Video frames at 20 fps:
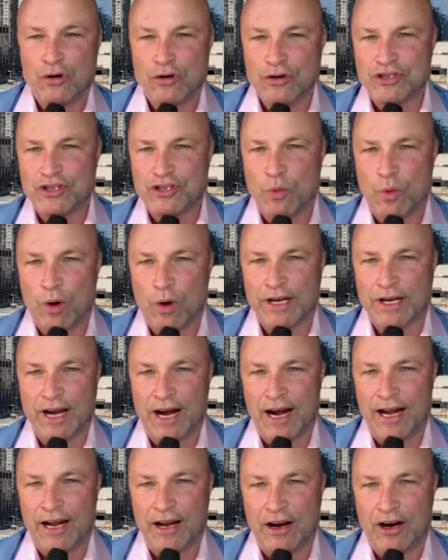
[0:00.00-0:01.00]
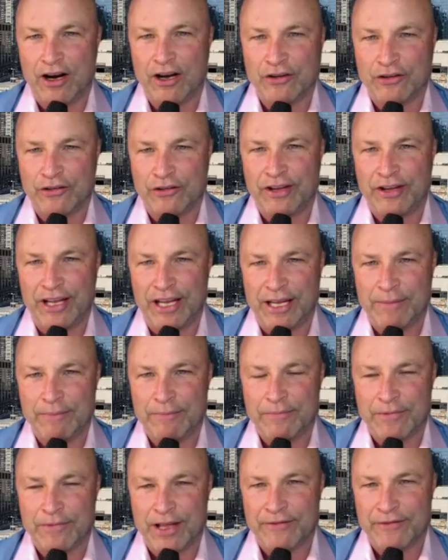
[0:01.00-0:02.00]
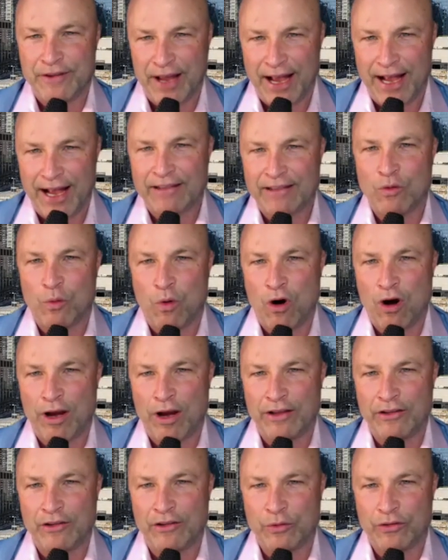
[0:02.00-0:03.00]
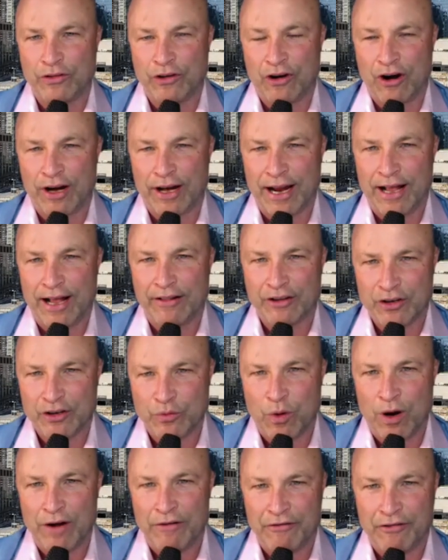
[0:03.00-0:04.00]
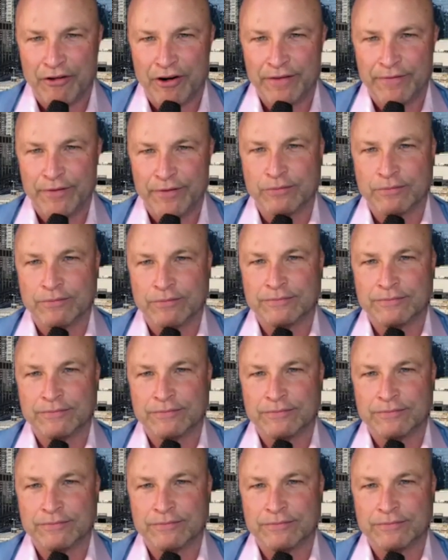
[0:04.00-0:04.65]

Who is yeah. the one guy on your team that if you had to walk into a dark alley, you'd want in front of you?